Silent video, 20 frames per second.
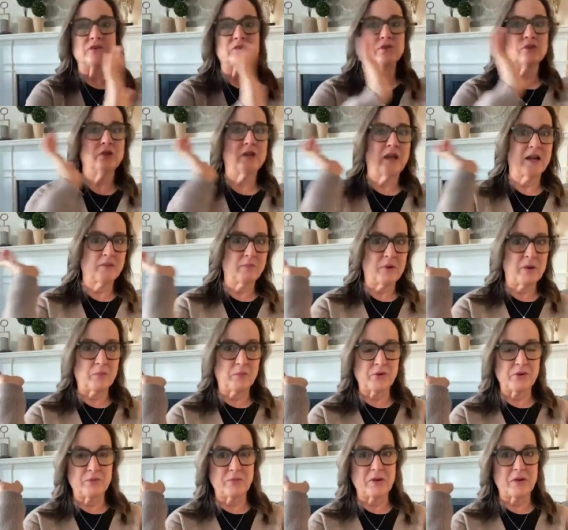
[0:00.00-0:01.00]
We do like
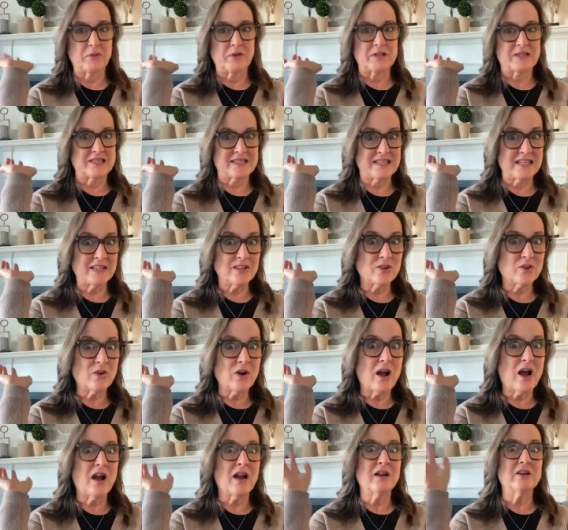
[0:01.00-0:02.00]
people to be able to see the
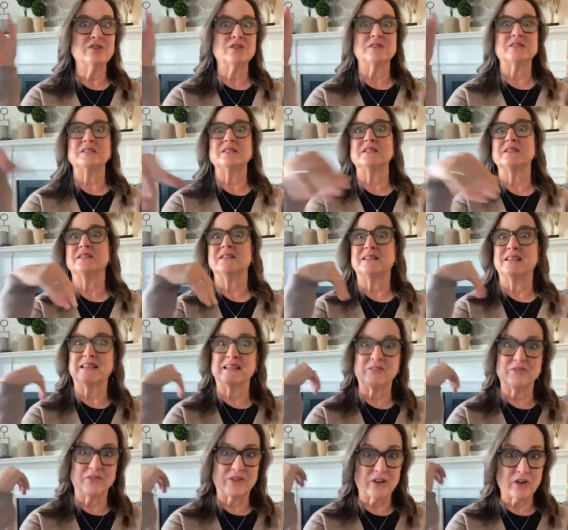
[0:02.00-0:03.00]
garage and see that they
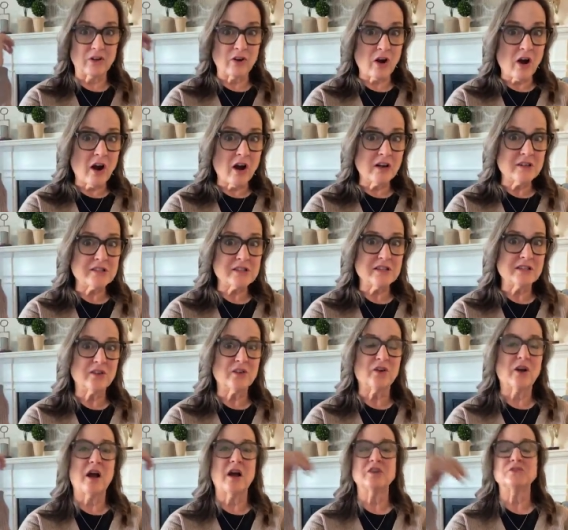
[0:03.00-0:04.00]
can fit cars in the
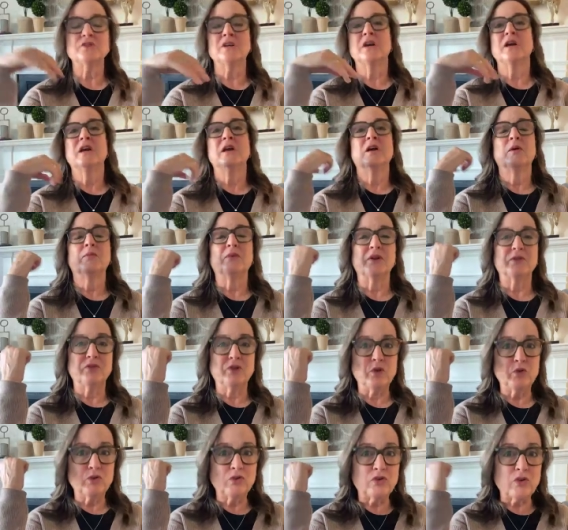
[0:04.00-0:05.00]
garage. But
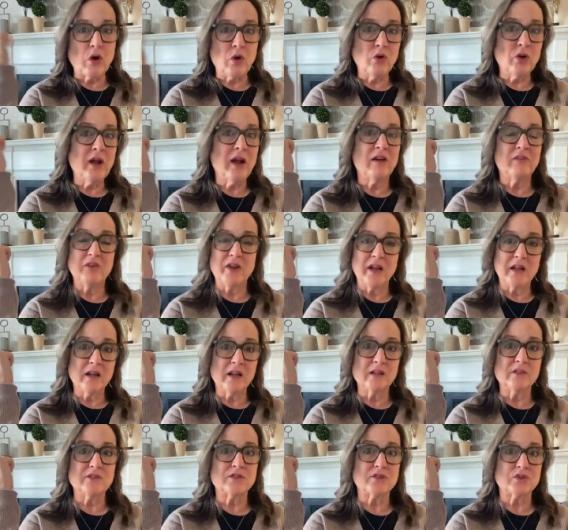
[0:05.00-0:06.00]
if you don't have
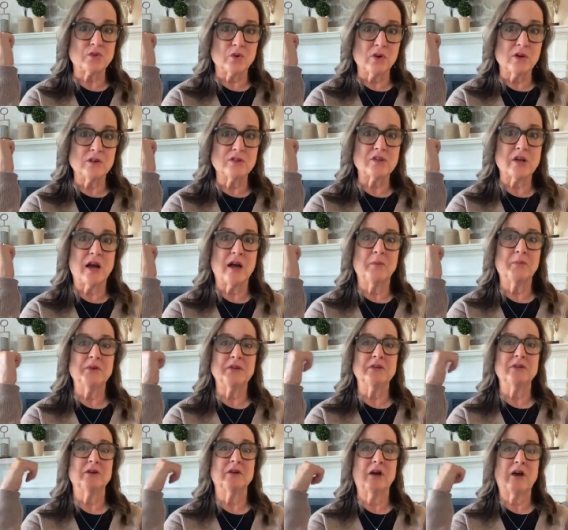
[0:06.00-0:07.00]
any other storage
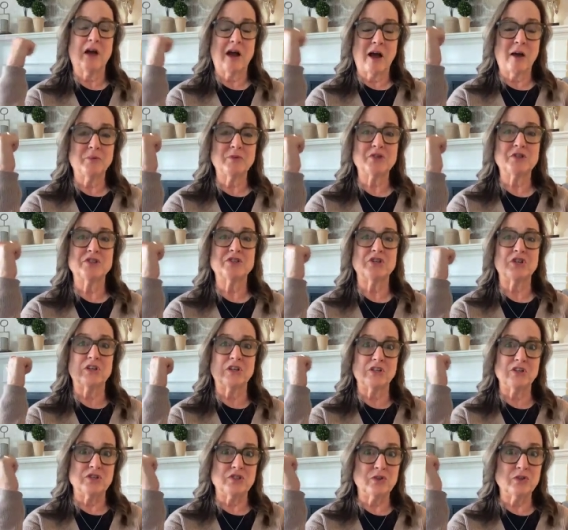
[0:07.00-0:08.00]
options, you
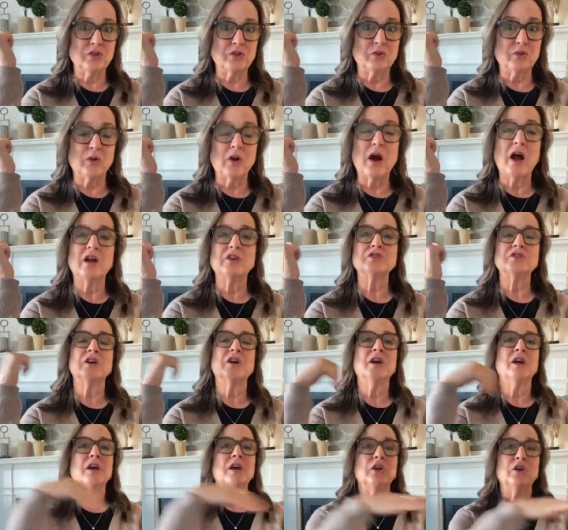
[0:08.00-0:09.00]
can do the garage.
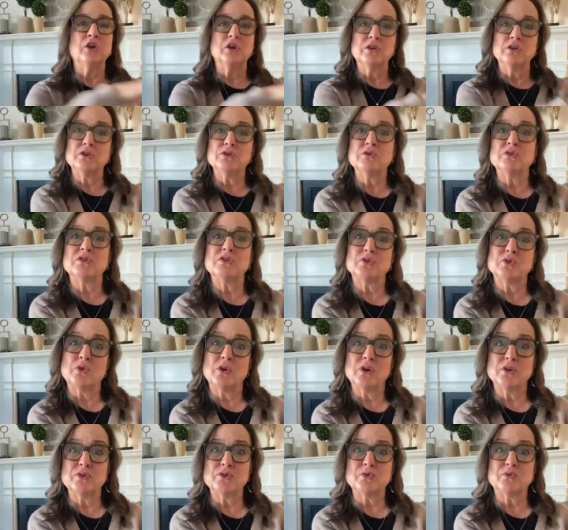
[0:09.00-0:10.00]
You can do a
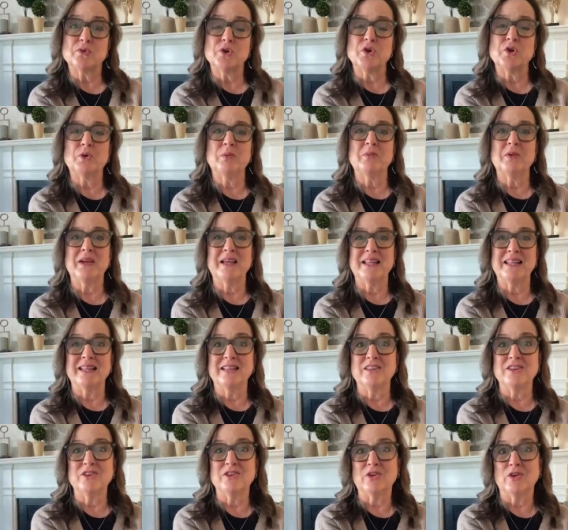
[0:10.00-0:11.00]
storage room
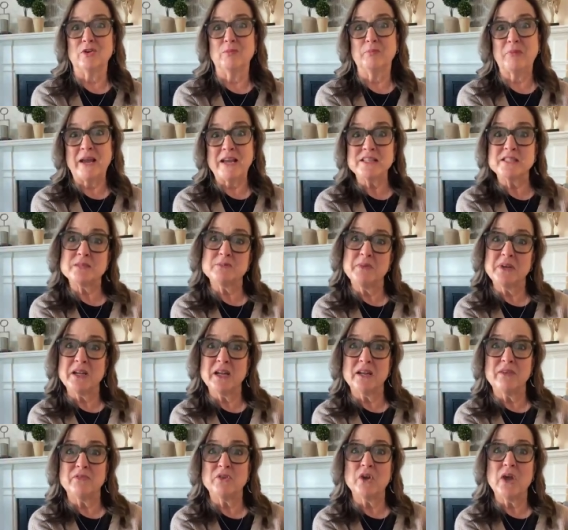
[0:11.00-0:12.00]
in your
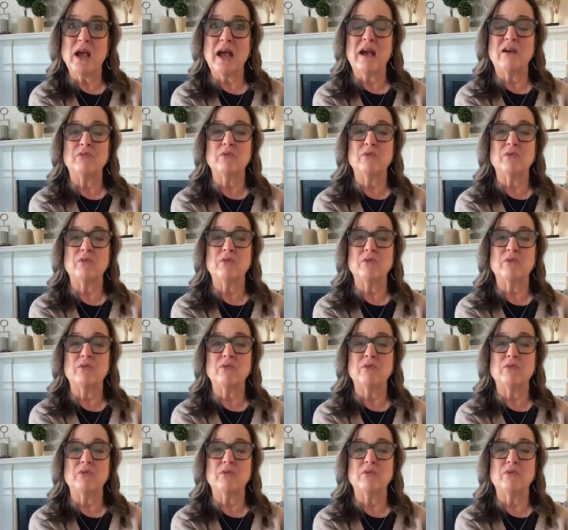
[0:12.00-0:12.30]
basement if you